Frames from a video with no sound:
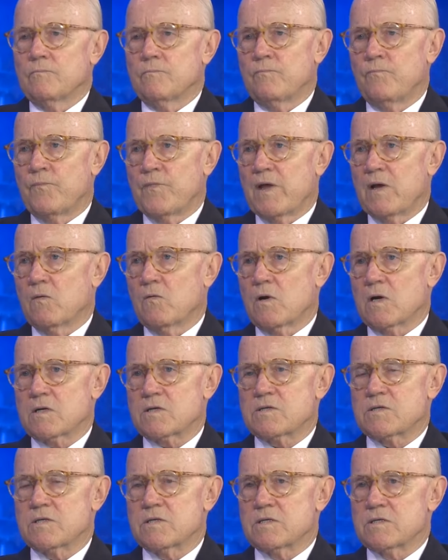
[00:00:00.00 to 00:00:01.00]
they
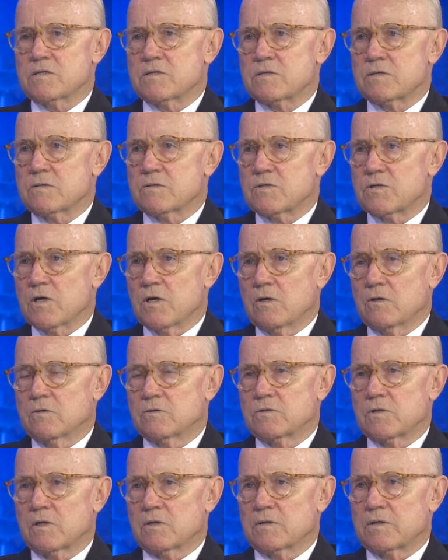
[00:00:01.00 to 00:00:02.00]
watch these
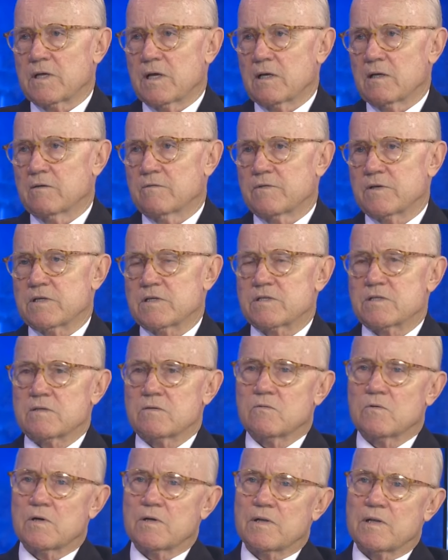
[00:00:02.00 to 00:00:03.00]
shows on
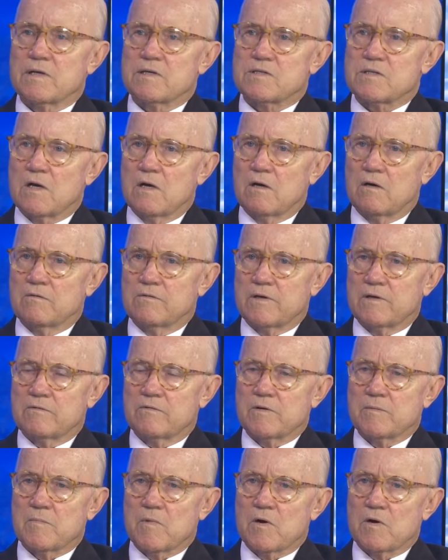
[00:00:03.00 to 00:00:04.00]
television where they solve
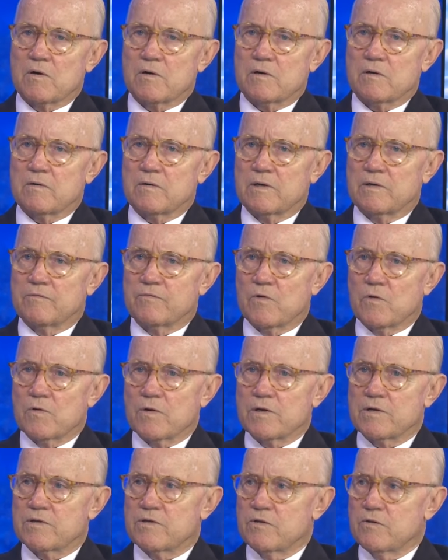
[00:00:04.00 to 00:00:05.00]
every murder in
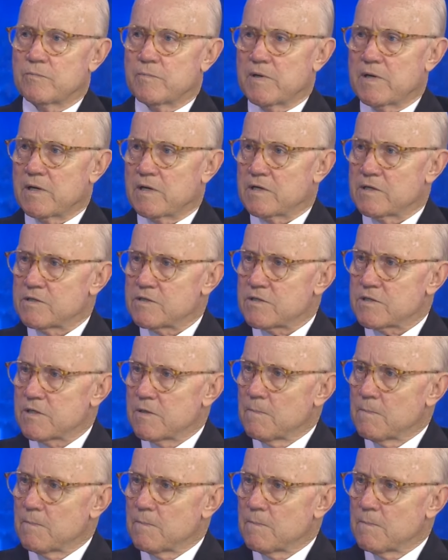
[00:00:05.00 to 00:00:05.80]
42 minutes